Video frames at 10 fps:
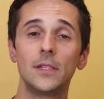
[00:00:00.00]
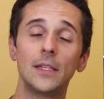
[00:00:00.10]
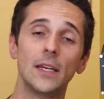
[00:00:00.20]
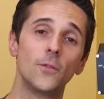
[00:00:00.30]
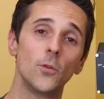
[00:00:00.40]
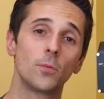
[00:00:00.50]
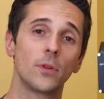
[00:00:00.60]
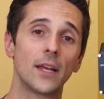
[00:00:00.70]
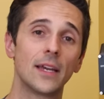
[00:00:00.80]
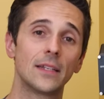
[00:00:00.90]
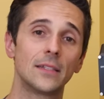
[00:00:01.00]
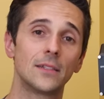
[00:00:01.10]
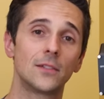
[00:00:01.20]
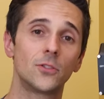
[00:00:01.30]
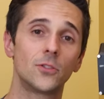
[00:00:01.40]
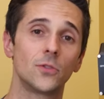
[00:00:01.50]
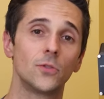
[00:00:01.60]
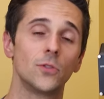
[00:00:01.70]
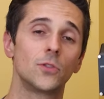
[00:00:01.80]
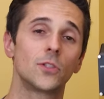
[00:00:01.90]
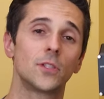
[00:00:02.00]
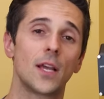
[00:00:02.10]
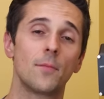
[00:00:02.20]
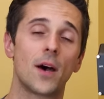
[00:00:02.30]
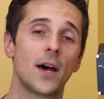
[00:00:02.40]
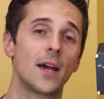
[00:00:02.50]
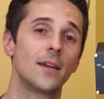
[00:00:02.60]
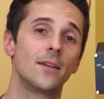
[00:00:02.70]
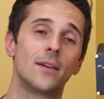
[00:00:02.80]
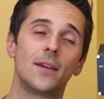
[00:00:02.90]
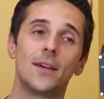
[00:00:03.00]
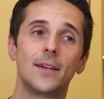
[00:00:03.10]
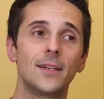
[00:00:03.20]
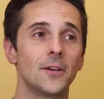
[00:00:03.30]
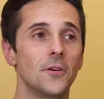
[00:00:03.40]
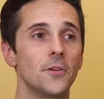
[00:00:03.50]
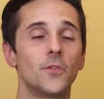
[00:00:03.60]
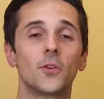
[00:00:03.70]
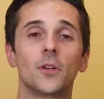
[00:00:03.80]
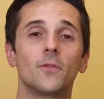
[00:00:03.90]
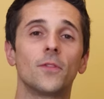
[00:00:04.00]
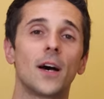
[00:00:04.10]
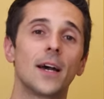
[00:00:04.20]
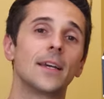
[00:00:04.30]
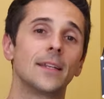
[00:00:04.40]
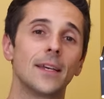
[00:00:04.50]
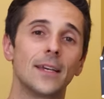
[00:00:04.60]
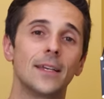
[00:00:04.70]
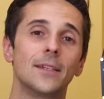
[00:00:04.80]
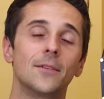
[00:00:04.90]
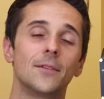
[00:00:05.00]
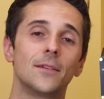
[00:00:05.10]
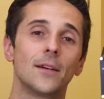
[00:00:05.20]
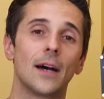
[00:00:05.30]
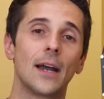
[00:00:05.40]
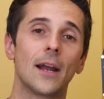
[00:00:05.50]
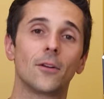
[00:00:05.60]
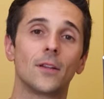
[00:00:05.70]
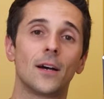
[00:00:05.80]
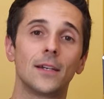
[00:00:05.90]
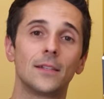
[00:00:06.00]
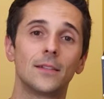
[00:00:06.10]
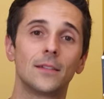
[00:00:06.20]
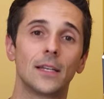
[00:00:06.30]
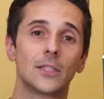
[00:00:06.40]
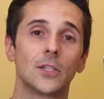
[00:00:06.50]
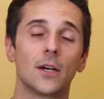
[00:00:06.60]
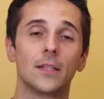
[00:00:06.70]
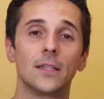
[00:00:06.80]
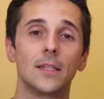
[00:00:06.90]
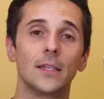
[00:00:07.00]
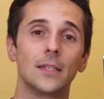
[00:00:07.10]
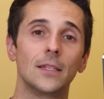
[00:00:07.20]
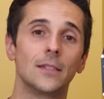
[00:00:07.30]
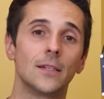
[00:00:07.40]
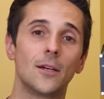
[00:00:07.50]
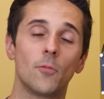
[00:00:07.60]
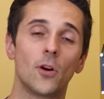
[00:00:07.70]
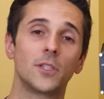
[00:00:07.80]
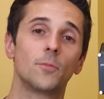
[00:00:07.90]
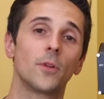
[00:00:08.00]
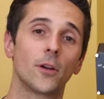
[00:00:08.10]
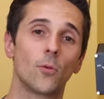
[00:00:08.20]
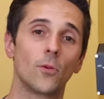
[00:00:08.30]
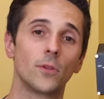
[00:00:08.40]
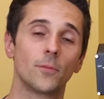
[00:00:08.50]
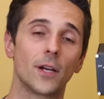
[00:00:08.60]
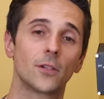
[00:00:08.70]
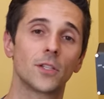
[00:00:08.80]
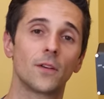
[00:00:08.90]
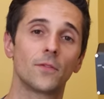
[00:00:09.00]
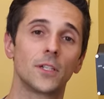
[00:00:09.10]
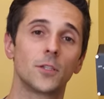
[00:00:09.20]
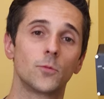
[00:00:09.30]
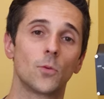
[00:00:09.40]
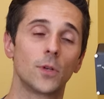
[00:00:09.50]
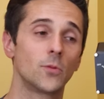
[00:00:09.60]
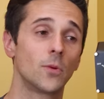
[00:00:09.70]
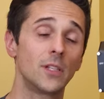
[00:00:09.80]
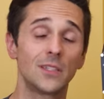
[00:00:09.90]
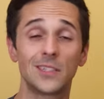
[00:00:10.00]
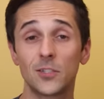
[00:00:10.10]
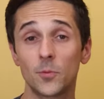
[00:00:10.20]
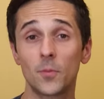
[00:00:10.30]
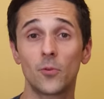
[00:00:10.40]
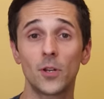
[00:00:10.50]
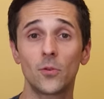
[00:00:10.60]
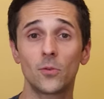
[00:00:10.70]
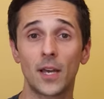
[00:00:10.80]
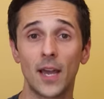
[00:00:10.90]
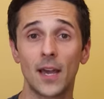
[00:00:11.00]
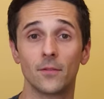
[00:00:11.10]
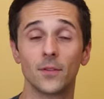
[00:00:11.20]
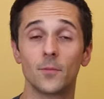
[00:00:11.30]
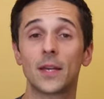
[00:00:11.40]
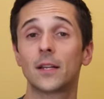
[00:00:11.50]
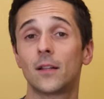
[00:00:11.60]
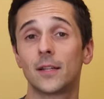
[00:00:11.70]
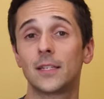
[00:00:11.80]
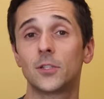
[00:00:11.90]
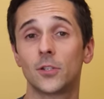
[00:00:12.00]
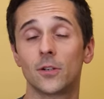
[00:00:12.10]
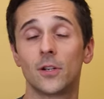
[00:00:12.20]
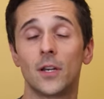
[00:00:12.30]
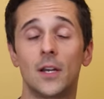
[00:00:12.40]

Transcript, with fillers: If you plan to do semi, you know, if you're going to fly in a uh, airline that's on the multiplayer world of Microsoft Flight Sim 2020, these would be pretty cool to have. It'd make it a lot easier.